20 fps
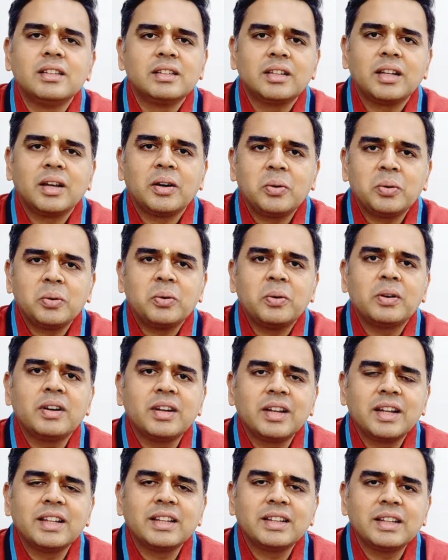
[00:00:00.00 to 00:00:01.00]
Now,
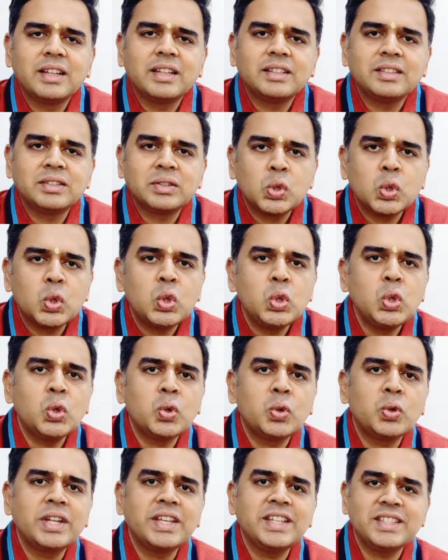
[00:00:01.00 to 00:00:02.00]
there is
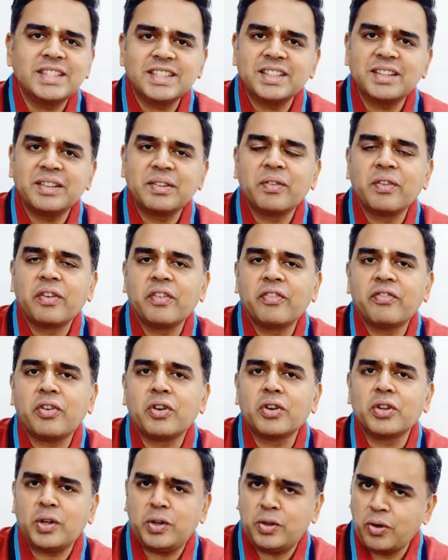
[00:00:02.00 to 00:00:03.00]
no reason
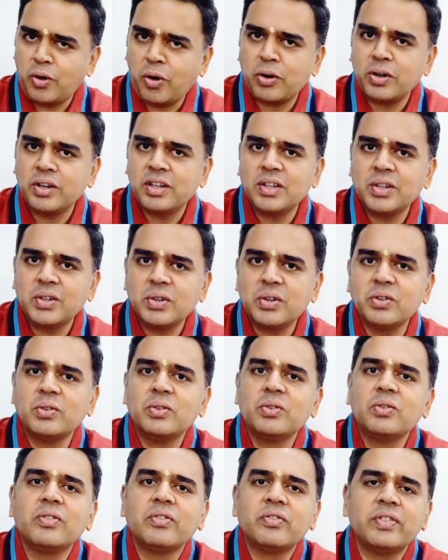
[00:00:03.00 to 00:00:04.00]
for the Lord
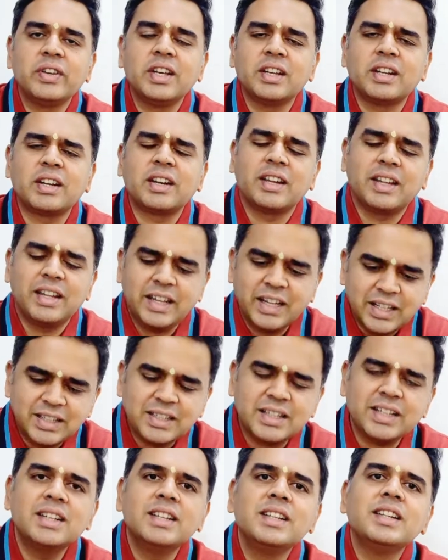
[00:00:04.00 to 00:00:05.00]
to fear,
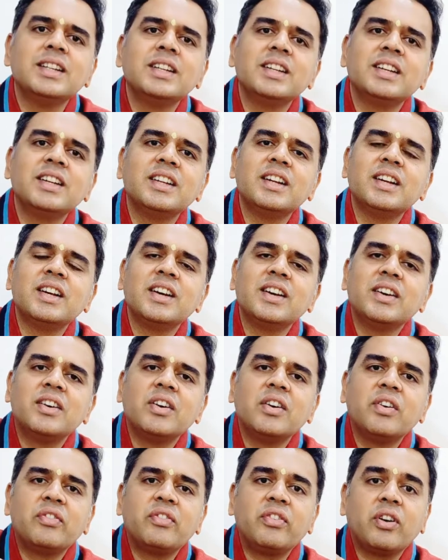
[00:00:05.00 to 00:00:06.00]
yet
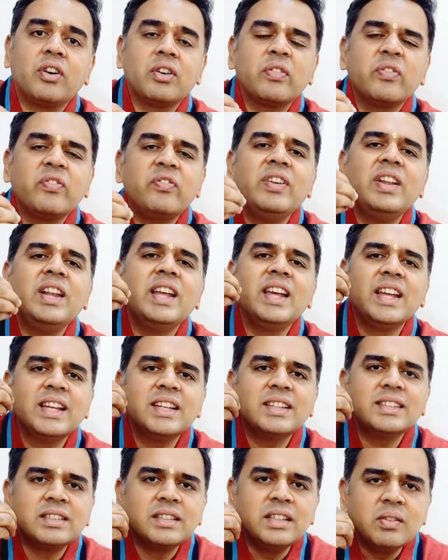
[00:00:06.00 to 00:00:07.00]
for filling
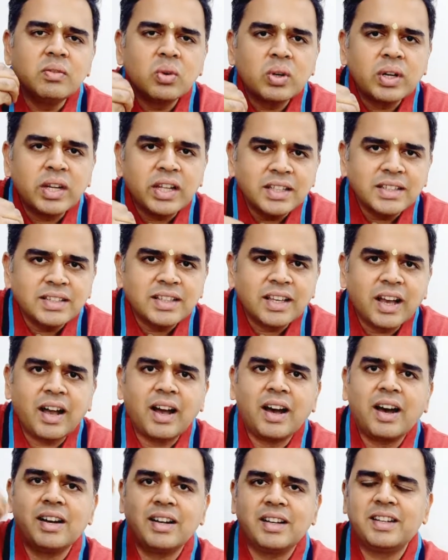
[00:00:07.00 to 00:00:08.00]
his devotee's
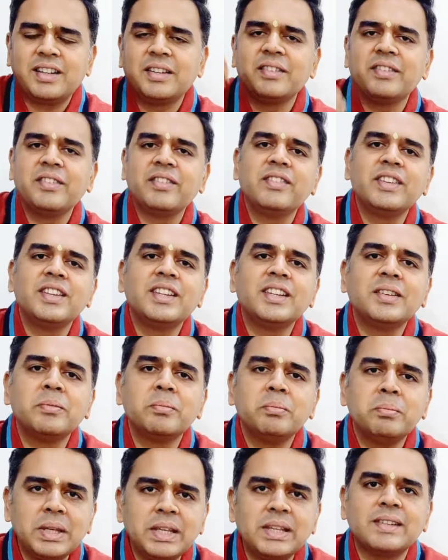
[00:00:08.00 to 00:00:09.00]
heart with
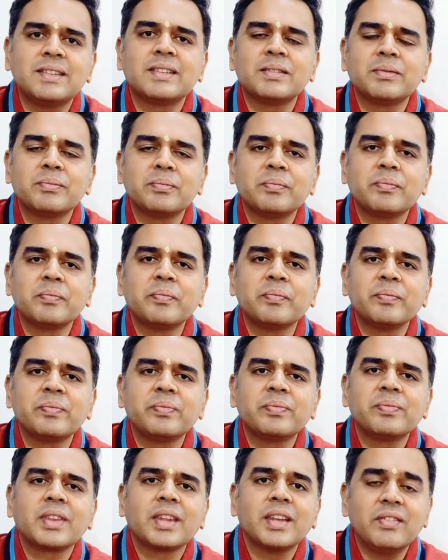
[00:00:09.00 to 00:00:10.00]
peace,
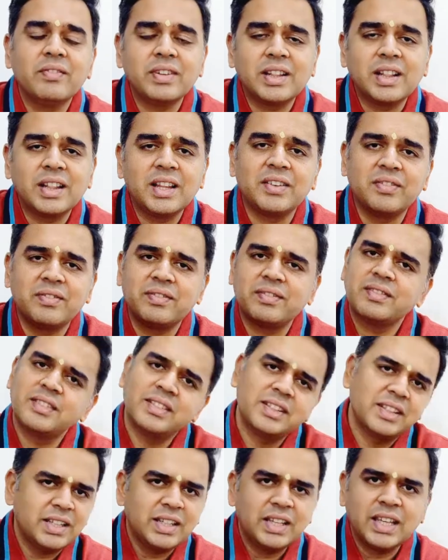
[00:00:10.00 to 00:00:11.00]
with love,
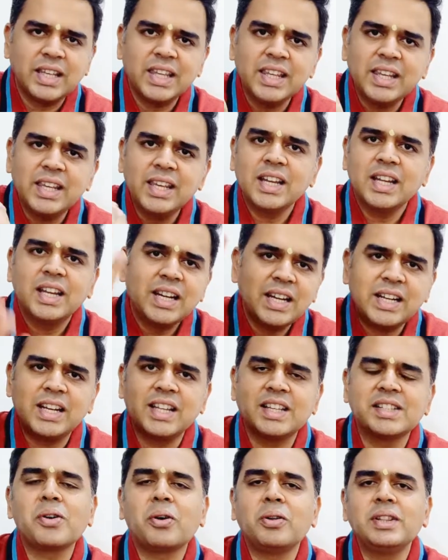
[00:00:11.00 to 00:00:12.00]
he
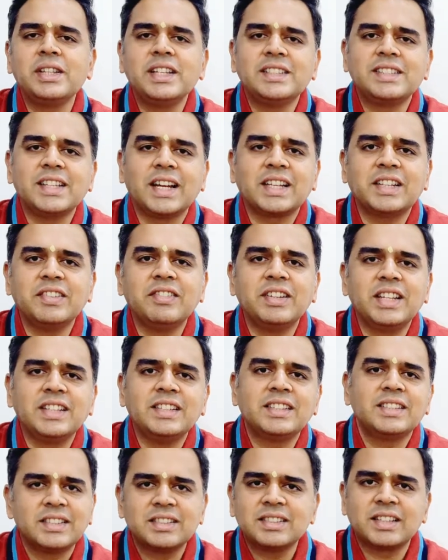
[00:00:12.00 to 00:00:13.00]
does all these
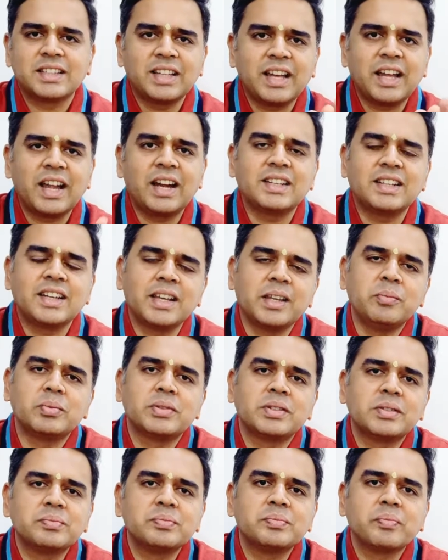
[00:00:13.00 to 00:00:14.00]
activities at
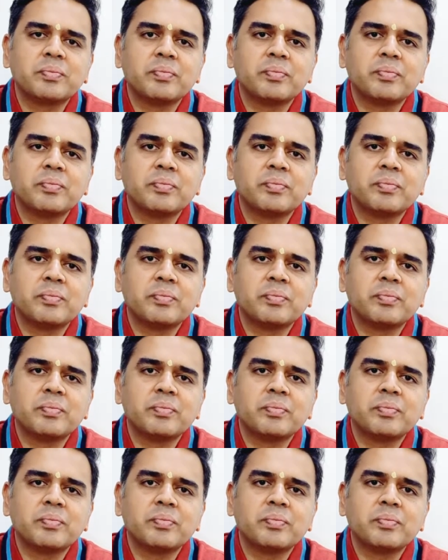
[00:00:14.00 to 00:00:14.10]
times.